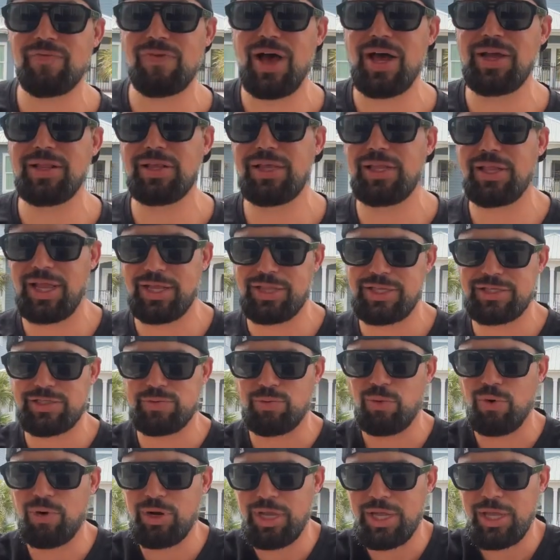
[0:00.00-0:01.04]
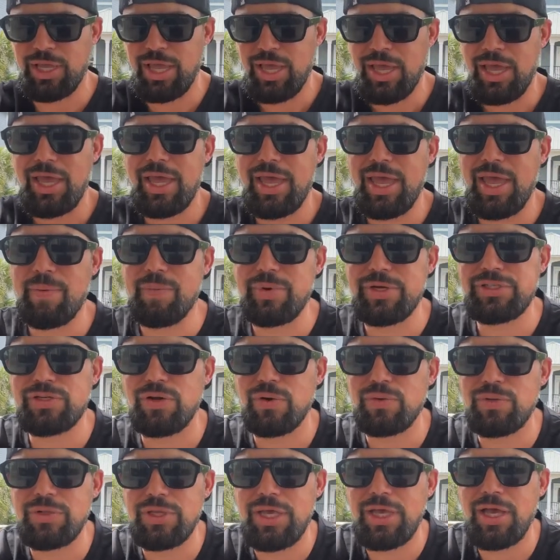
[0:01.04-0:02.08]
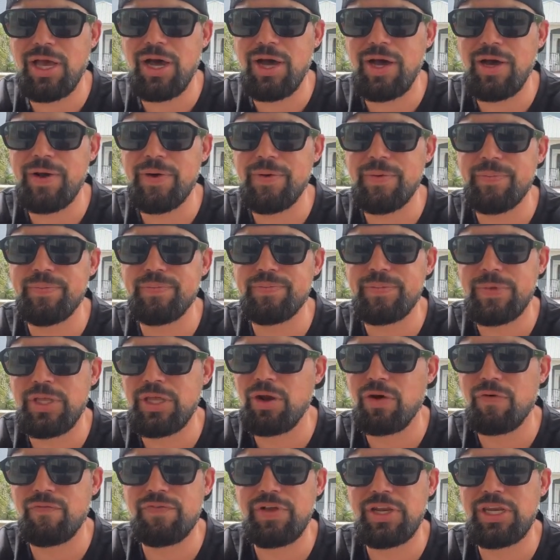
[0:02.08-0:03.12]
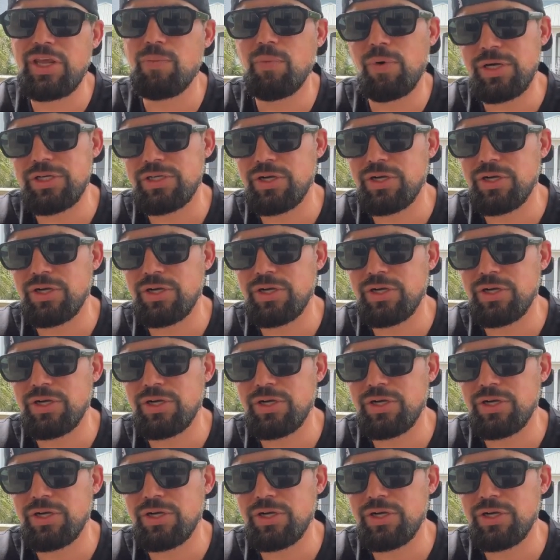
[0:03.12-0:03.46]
Finally, like this morning, it was only, 51